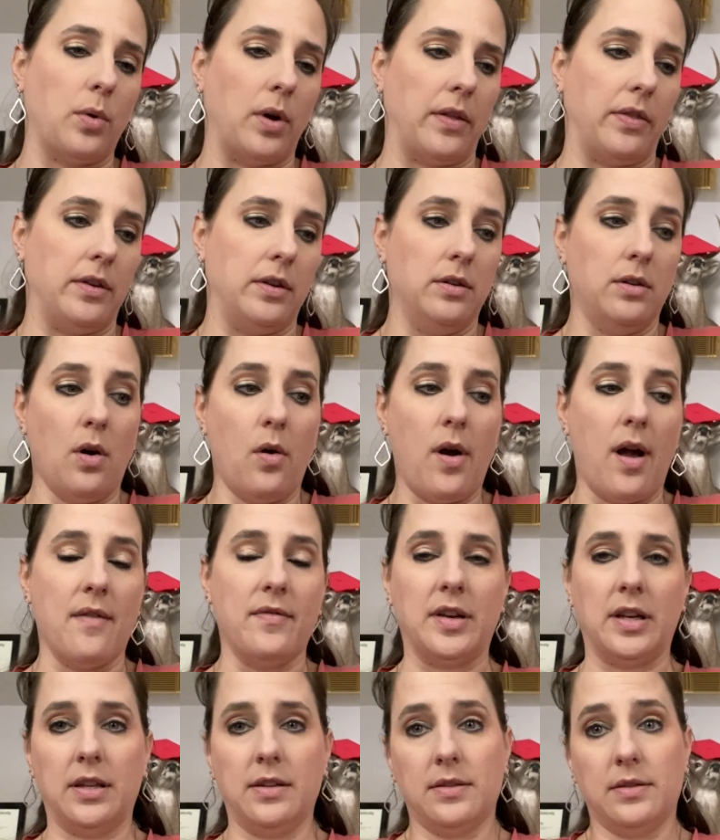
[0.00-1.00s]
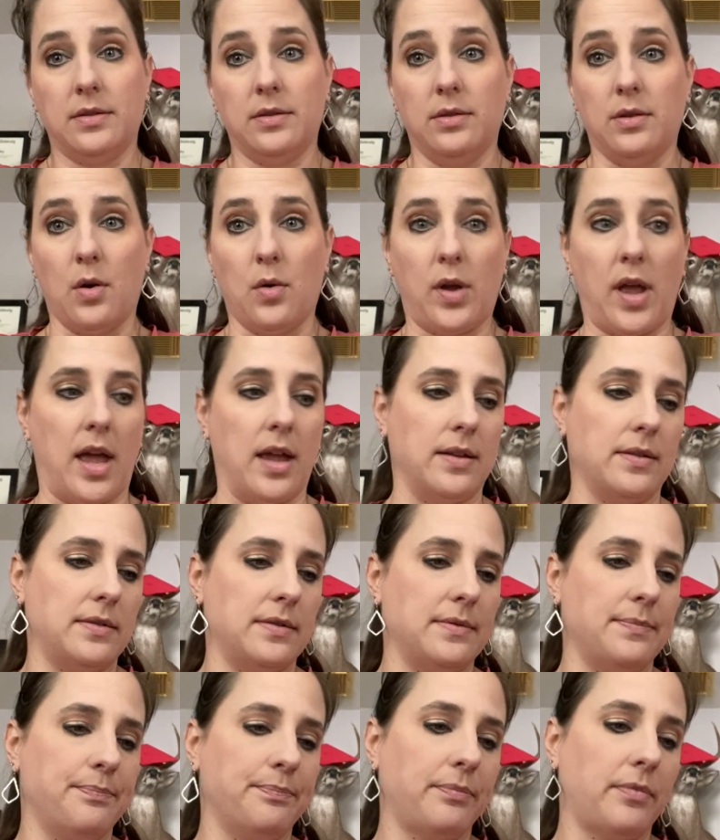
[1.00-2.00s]
with, no evidence, no
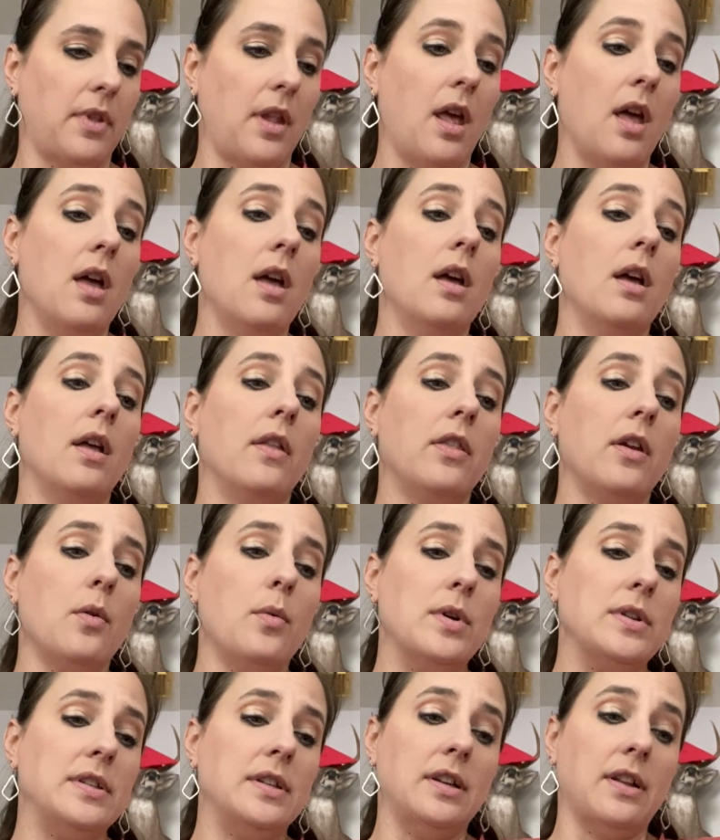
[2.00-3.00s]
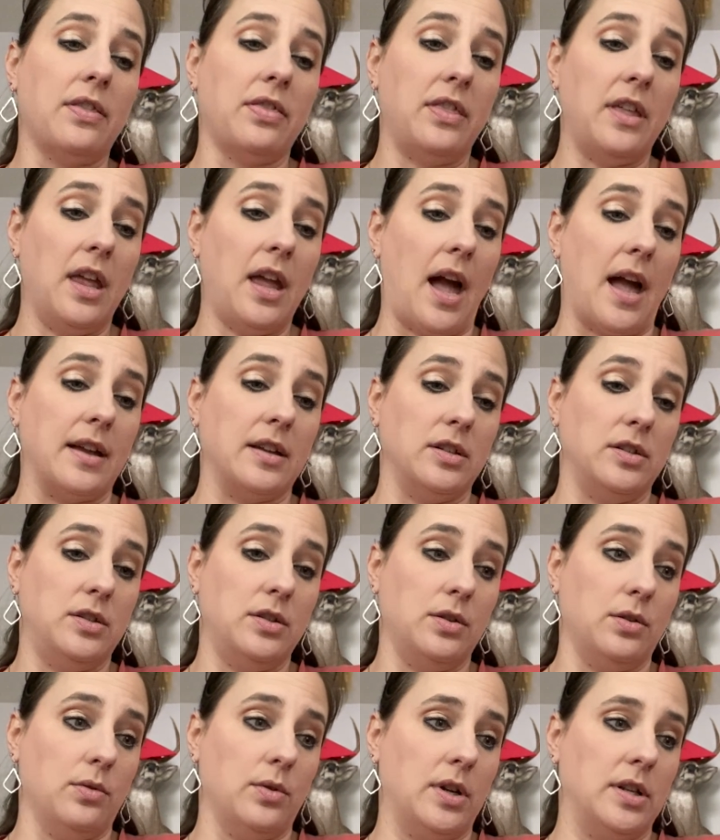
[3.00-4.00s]
case. There wasn't a thing I could
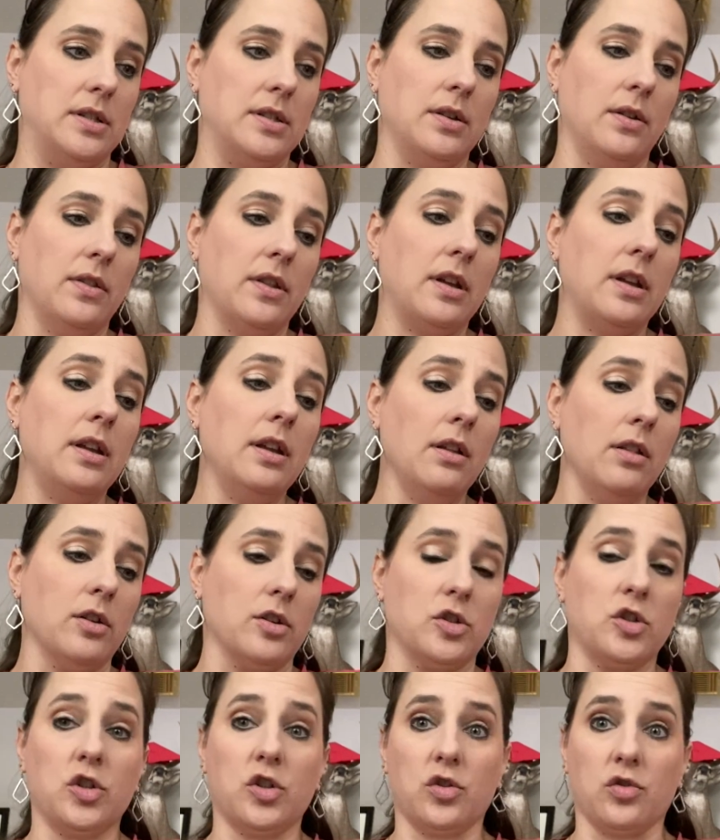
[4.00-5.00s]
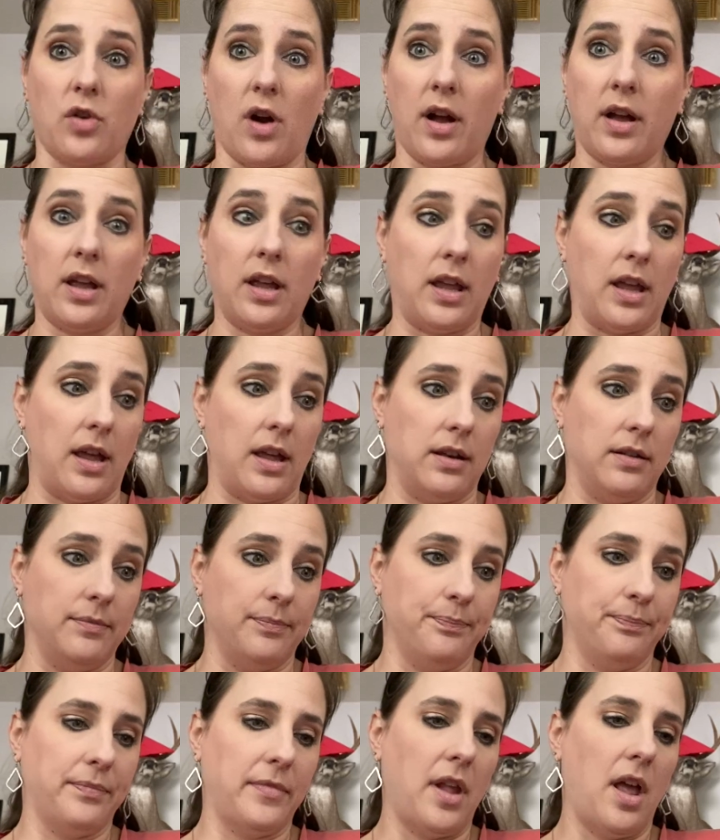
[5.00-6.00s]
do until the killer struck
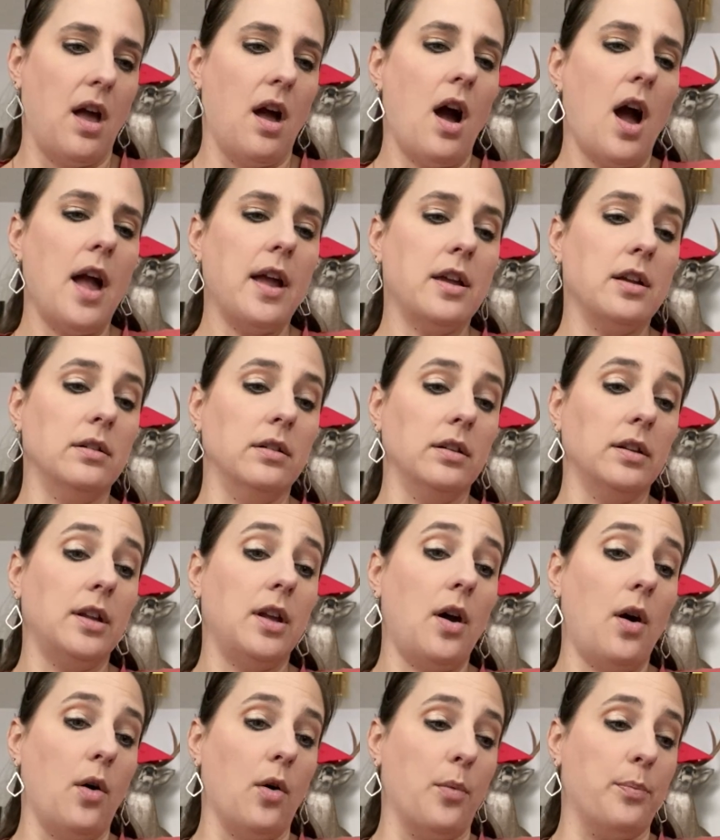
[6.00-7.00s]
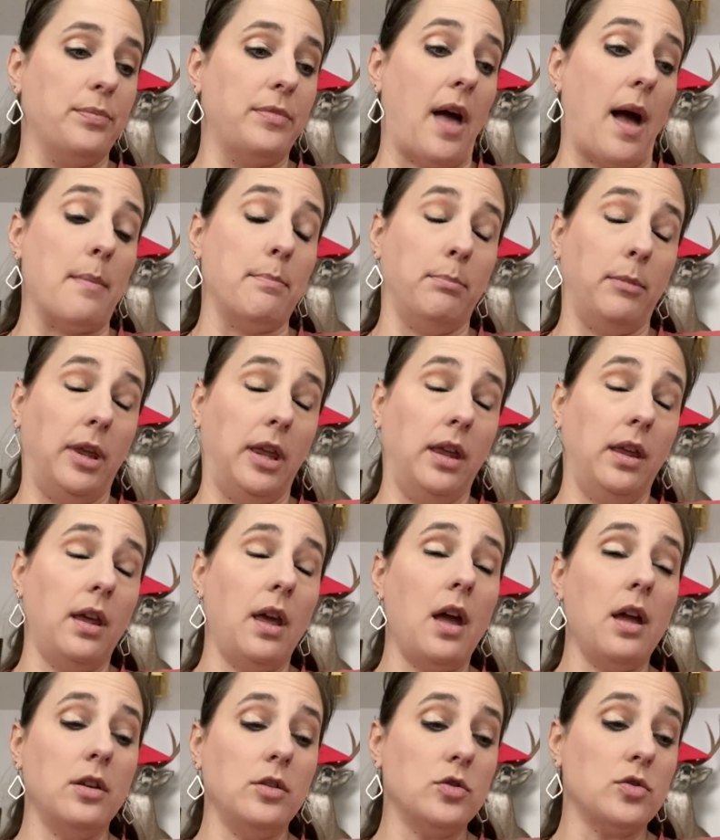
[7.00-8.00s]
again. I could only hope that me
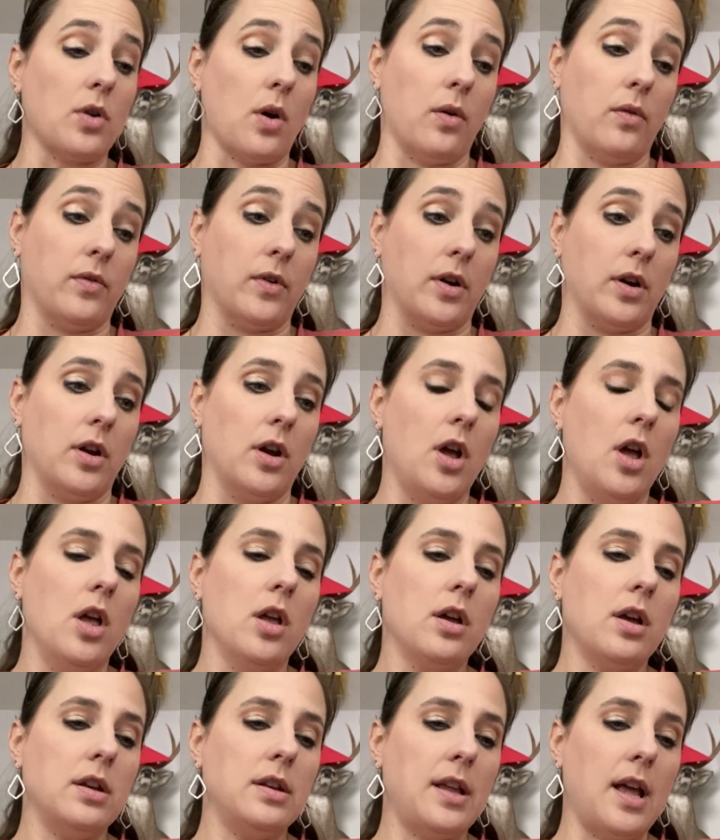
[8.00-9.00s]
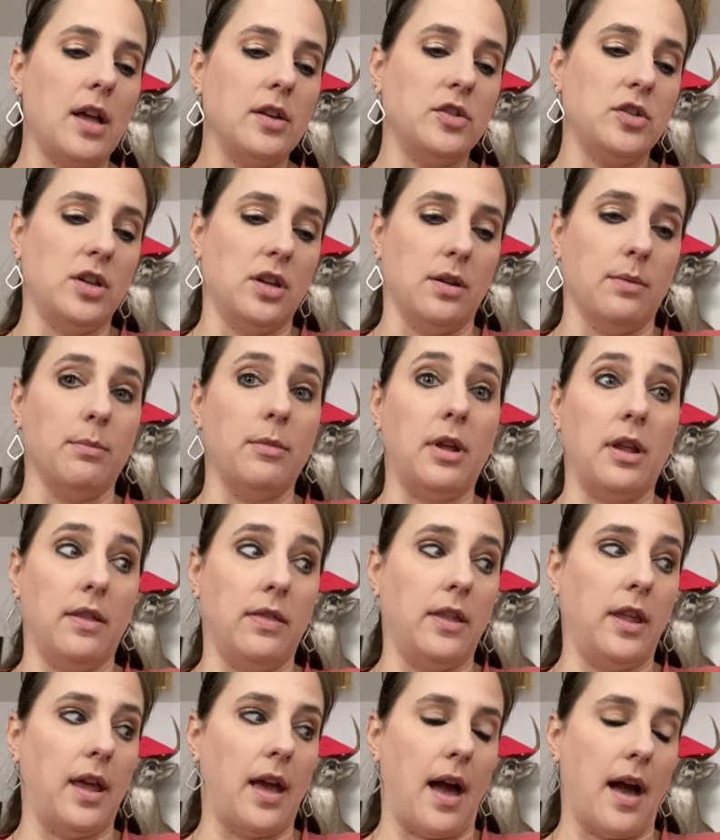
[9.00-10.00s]
and Drover could catch him in
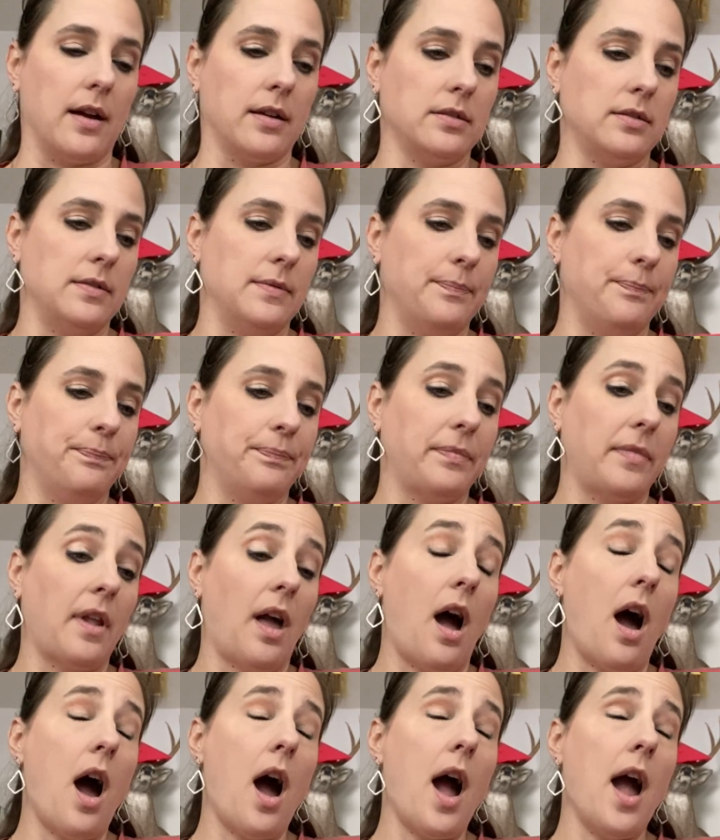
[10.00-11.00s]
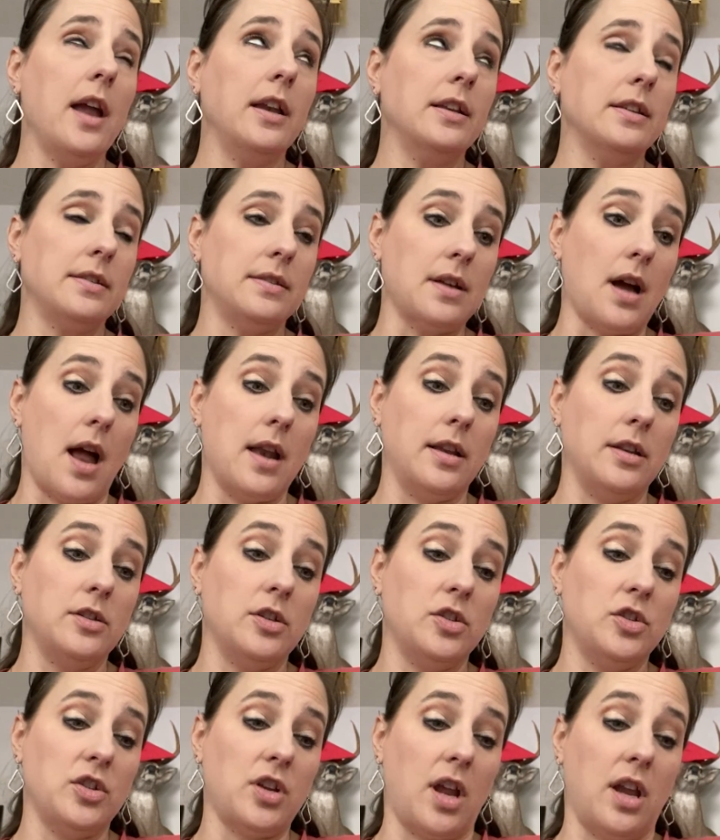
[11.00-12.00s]
the act. I decided
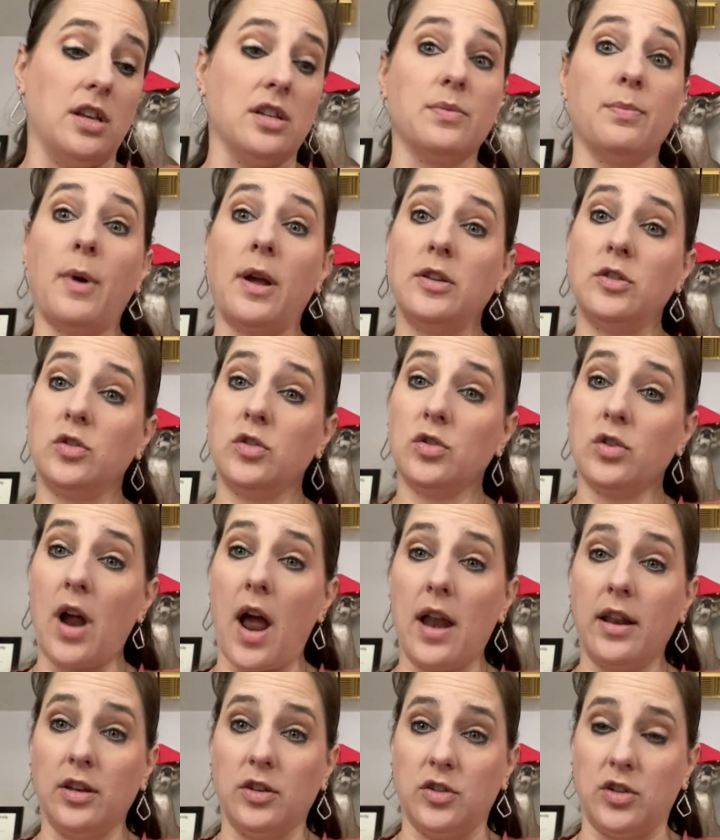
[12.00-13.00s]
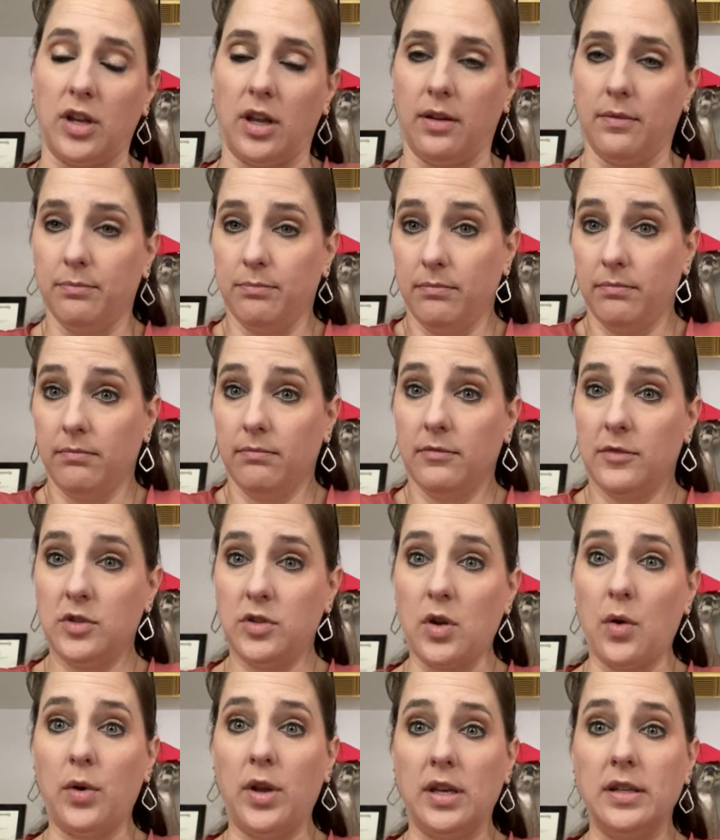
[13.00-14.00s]
to change my strategy,
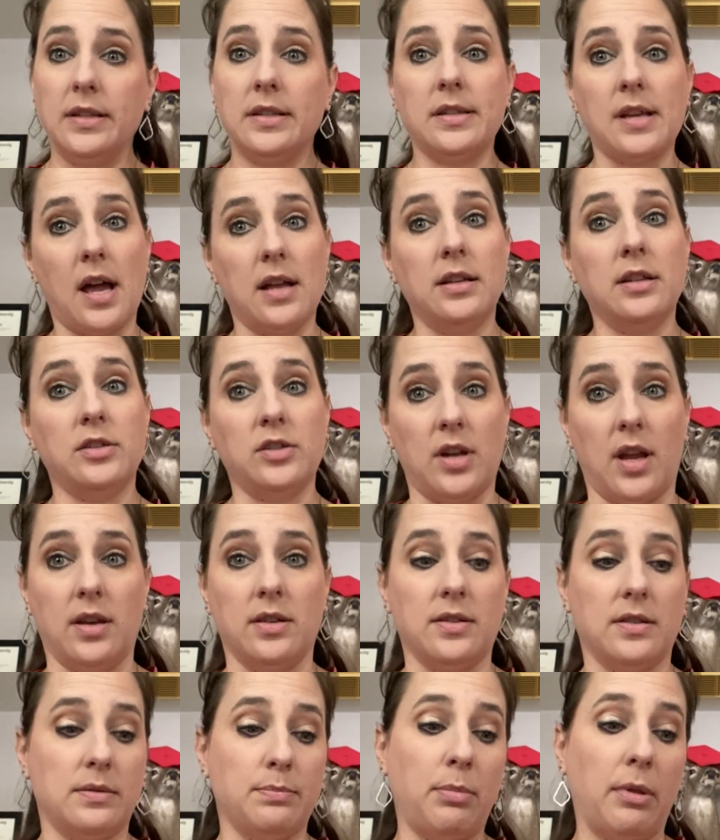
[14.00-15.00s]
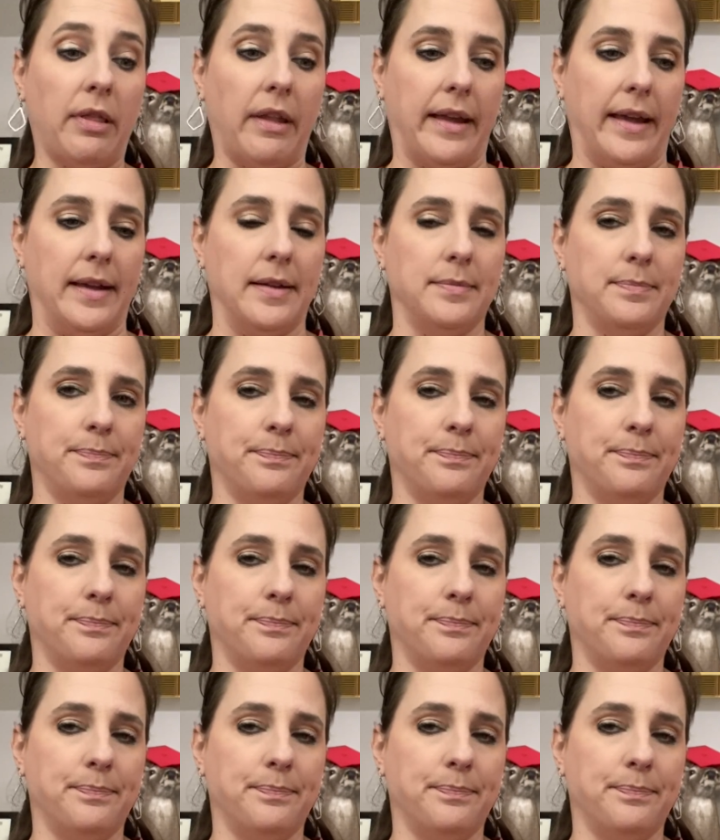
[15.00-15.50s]
so he decided to change his plan.